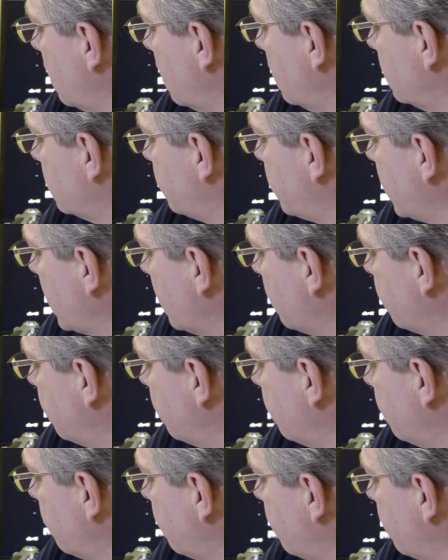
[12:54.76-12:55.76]
Here's a pickup.
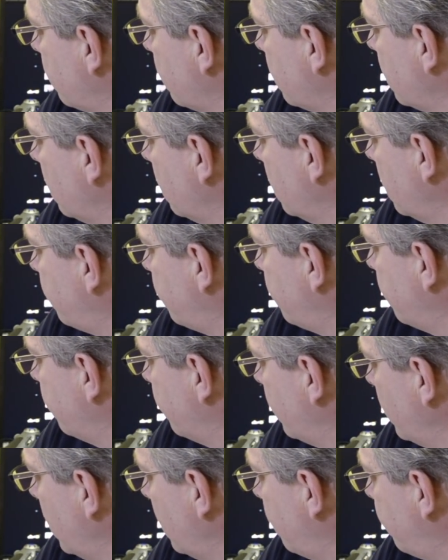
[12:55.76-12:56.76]
Whoop,
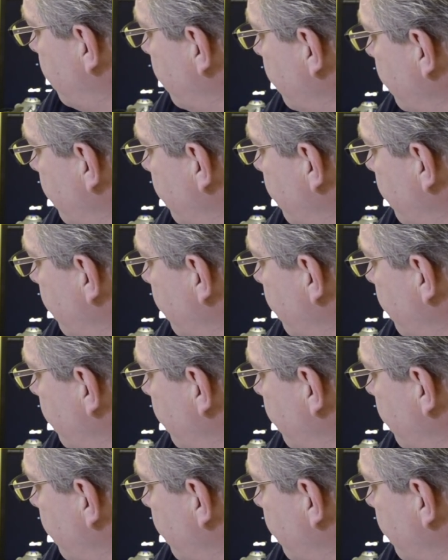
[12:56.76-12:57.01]
whoop.